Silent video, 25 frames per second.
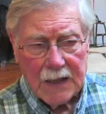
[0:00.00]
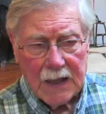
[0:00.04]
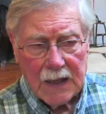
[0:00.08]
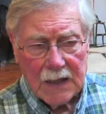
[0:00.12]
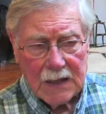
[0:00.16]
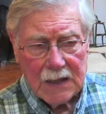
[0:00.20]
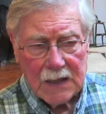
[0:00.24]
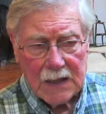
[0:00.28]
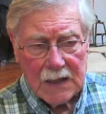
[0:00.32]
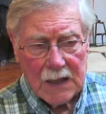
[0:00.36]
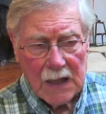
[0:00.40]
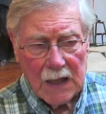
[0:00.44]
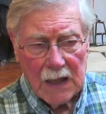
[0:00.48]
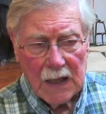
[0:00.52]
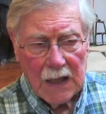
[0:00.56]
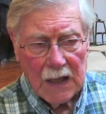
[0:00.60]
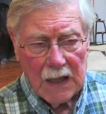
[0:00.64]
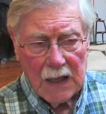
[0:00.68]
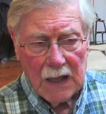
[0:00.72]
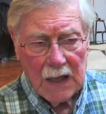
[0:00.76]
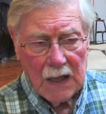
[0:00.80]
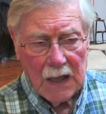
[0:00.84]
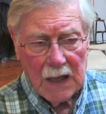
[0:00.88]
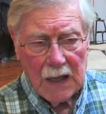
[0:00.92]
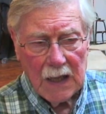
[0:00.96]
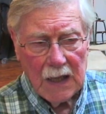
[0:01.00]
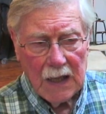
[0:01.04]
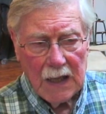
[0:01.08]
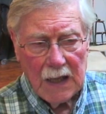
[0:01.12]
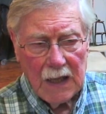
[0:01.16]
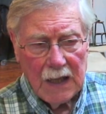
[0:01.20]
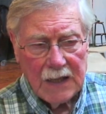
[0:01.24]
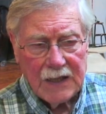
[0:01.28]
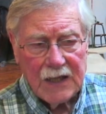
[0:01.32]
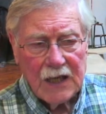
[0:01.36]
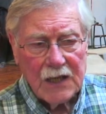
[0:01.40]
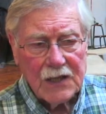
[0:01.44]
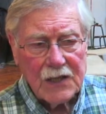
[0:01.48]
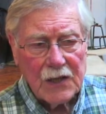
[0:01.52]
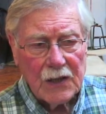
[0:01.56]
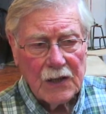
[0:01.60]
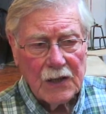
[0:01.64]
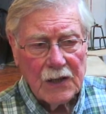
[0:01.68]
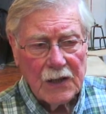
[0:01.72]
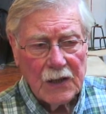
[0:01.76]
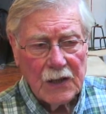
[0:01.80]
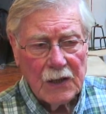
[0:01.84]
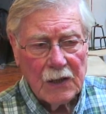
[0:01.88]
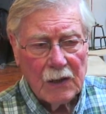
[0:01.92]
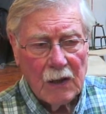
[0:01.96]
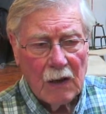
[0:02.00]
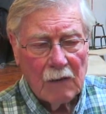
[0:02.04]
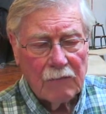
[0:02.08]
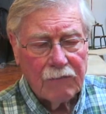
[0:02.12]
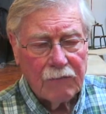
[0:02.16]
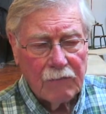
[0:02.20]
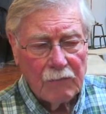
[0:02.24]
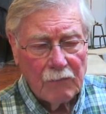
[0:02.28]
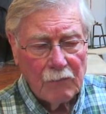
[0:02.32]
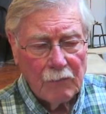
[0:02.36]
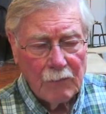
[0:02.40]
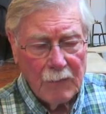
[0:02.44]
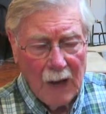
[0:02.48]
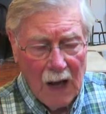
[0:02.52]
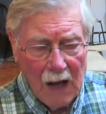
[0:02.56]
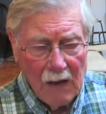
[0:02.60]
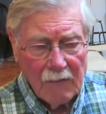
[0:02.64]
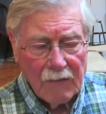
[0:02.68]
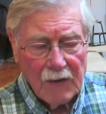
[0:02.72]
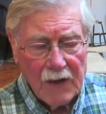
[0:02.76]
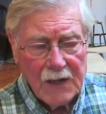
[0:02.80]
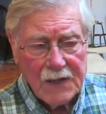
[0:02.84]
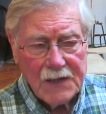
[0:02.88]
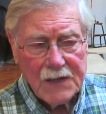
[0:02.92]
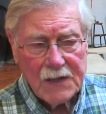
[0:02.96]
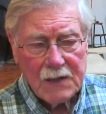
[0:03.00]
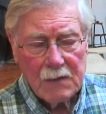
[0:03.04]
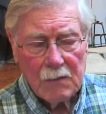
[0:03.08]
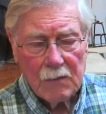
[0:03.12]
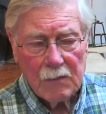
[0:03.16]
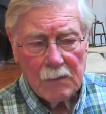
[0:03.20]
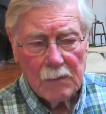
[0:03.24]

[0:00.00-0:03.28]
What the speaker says: it is a marvellous,